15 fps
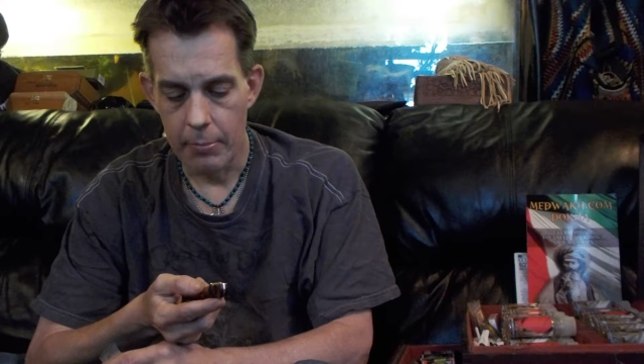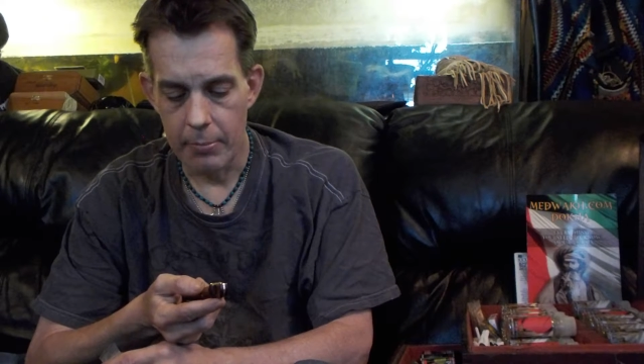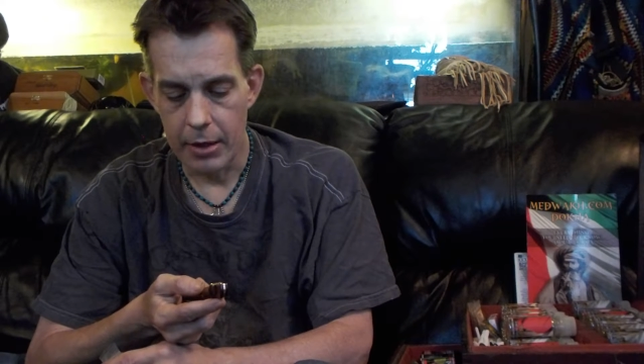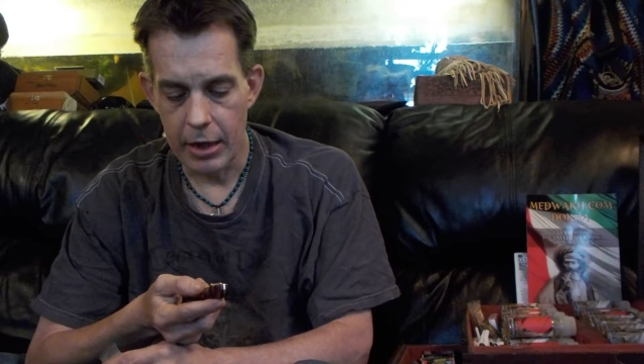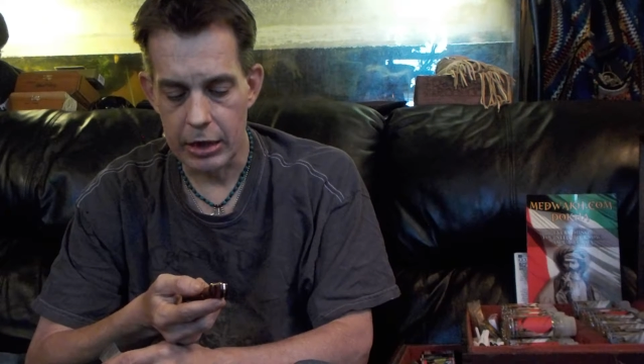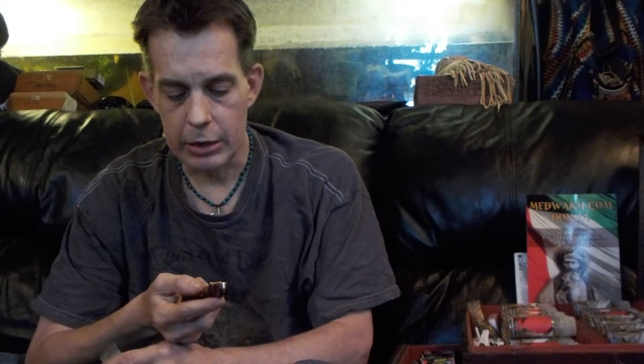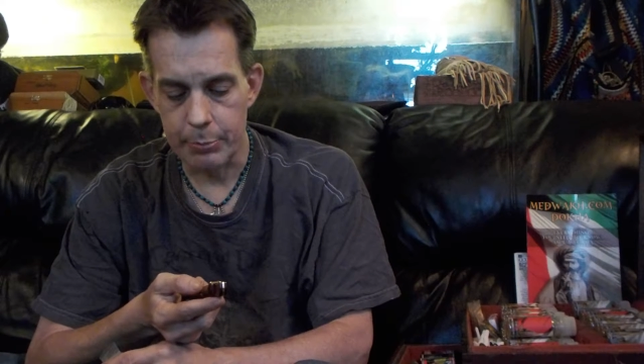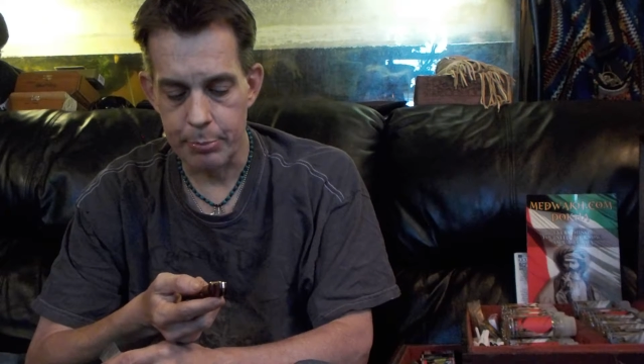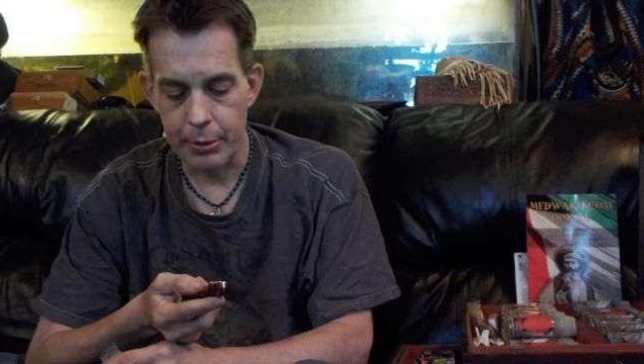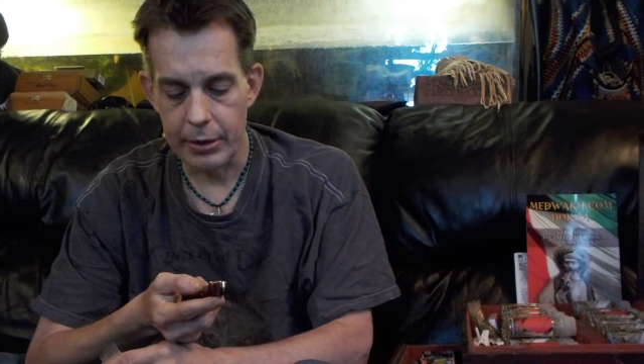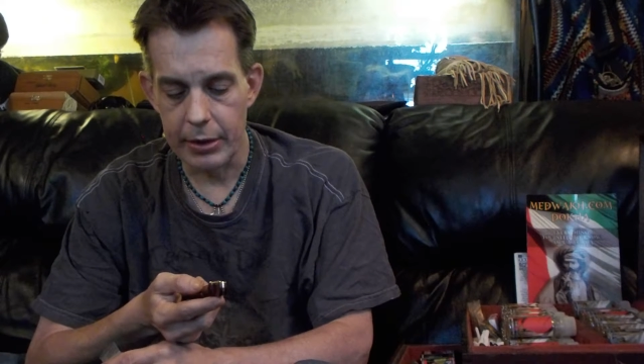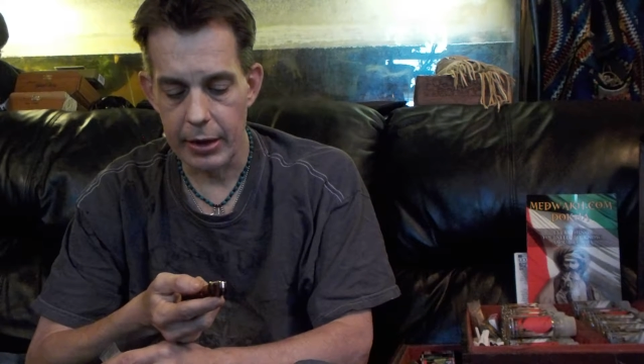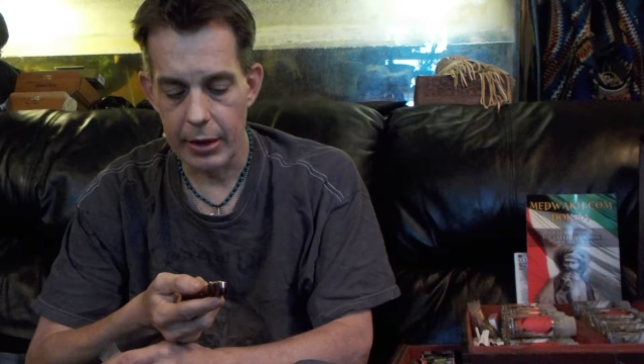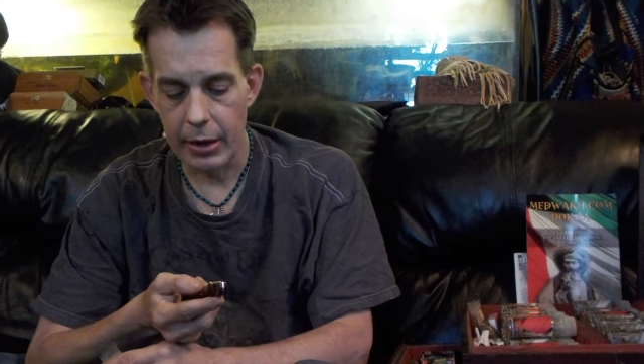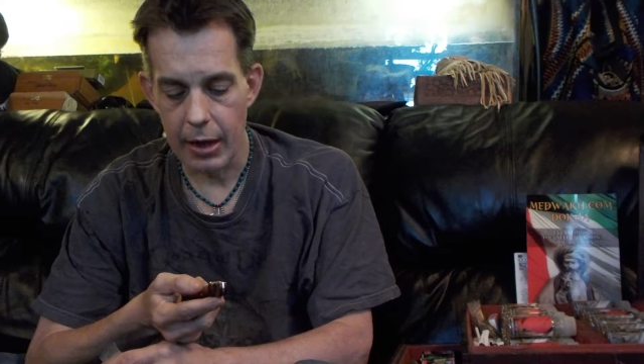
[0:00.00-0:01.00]
It's
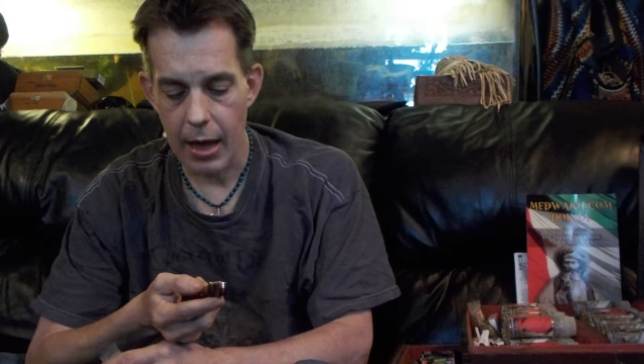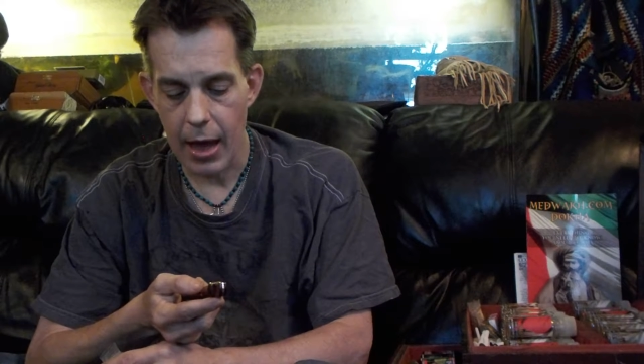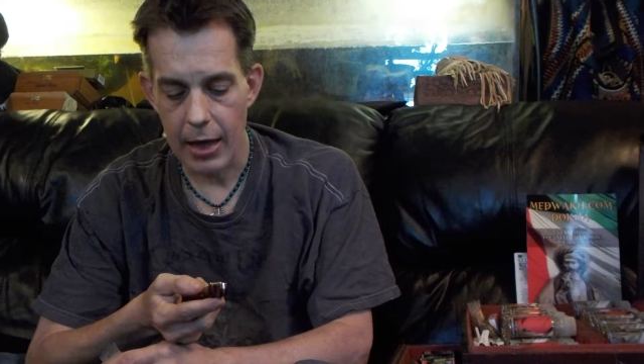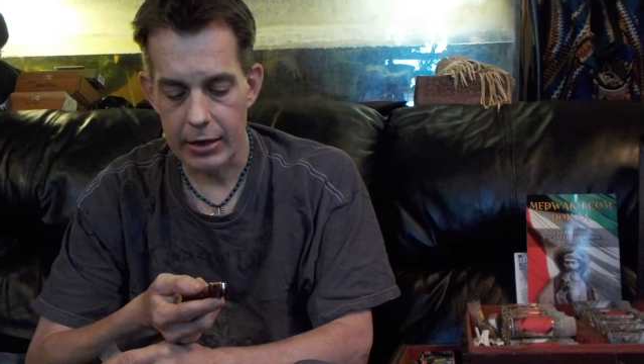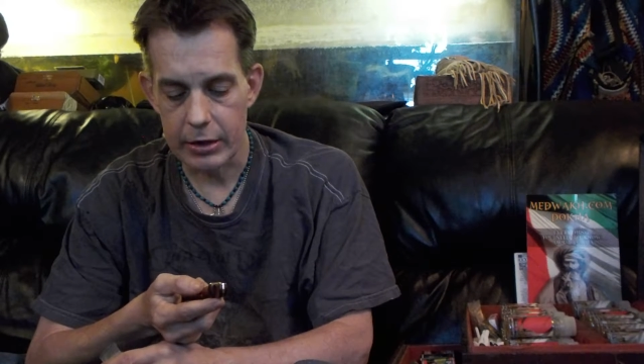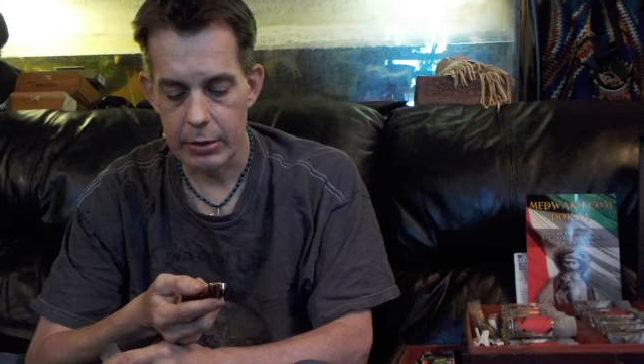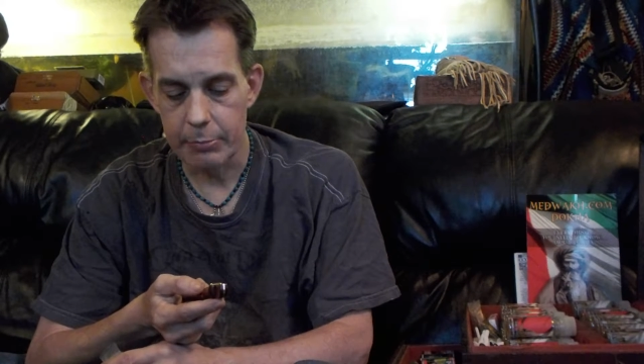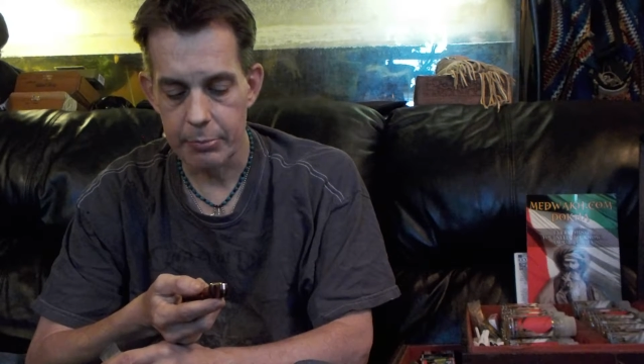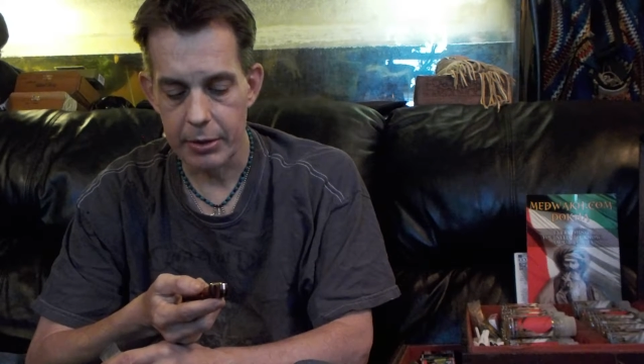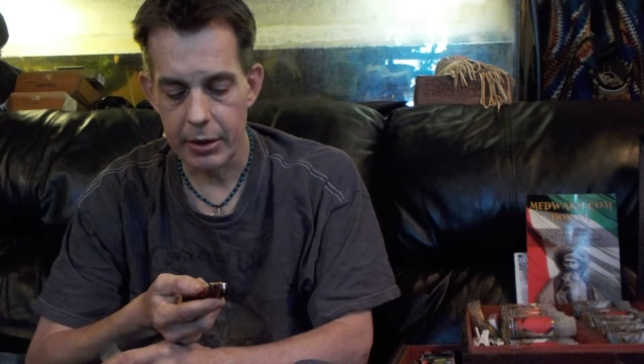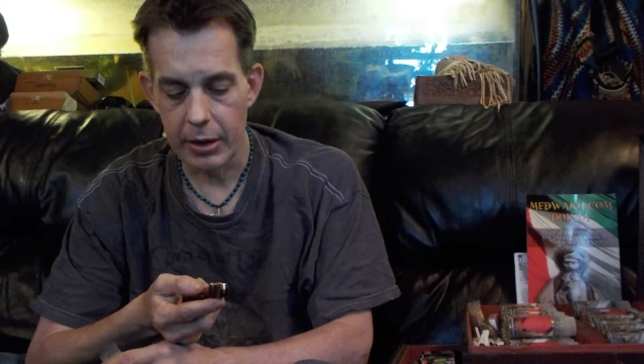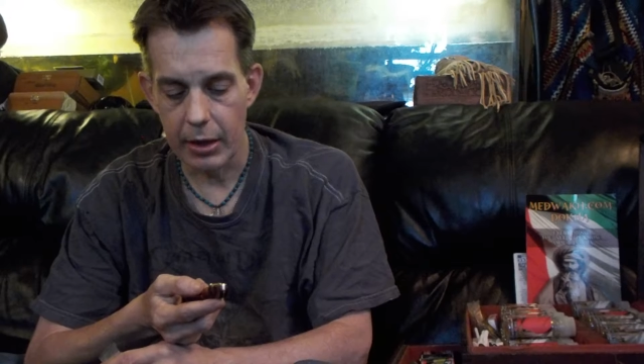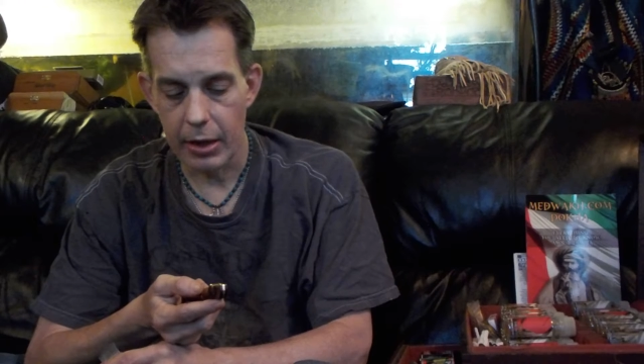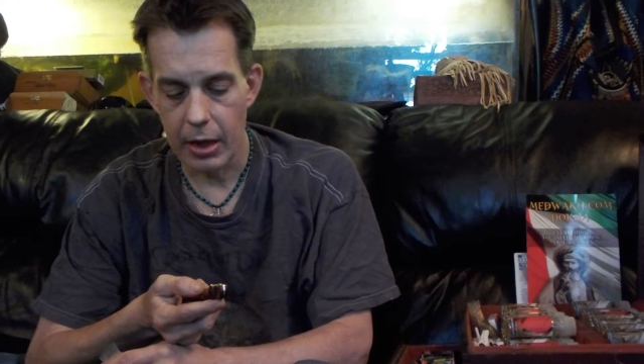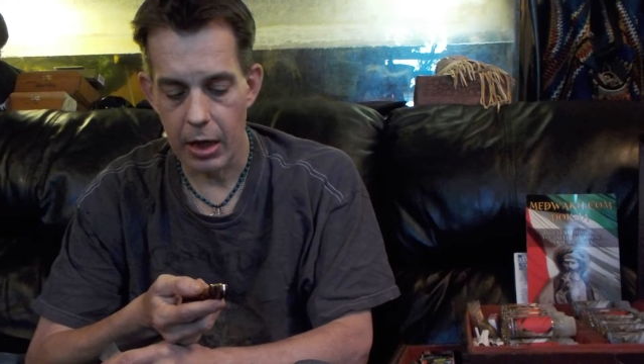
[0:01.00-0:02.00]
actually
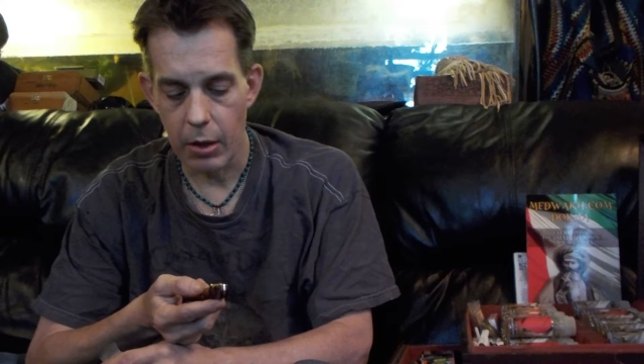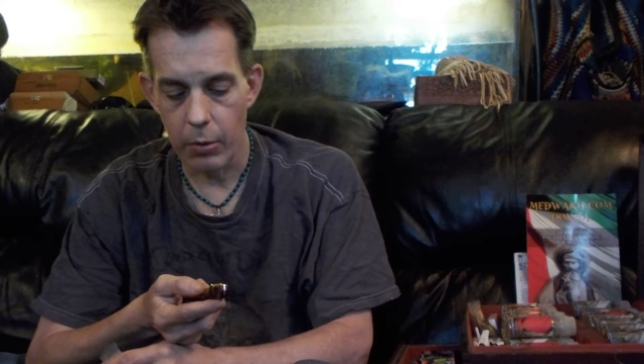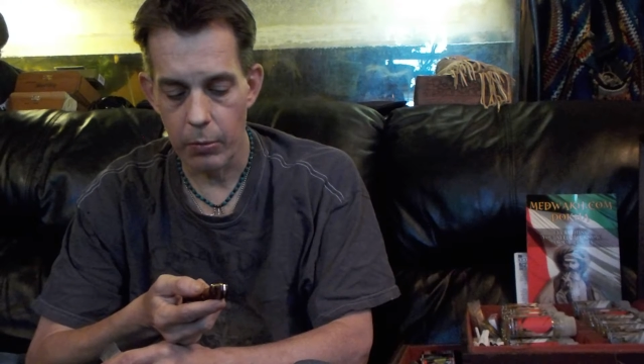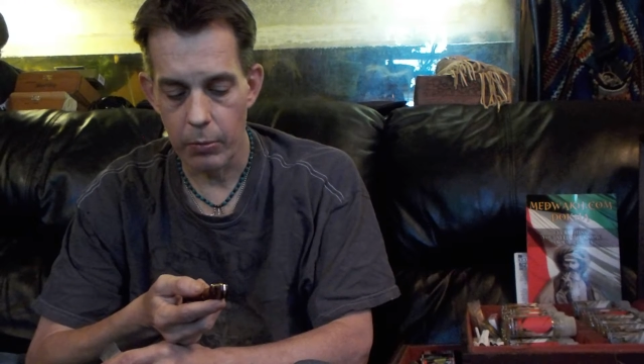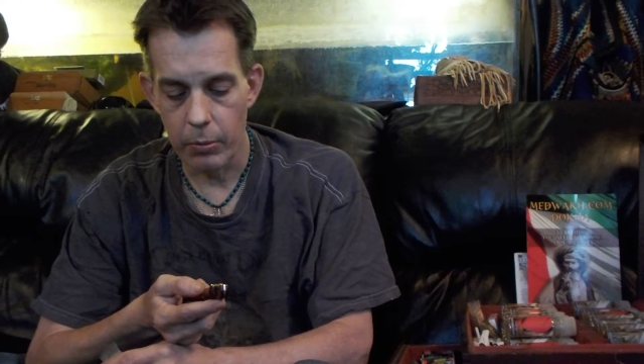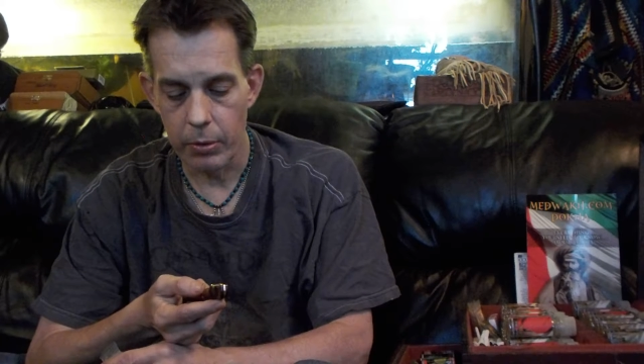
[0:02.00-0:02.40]
bringing out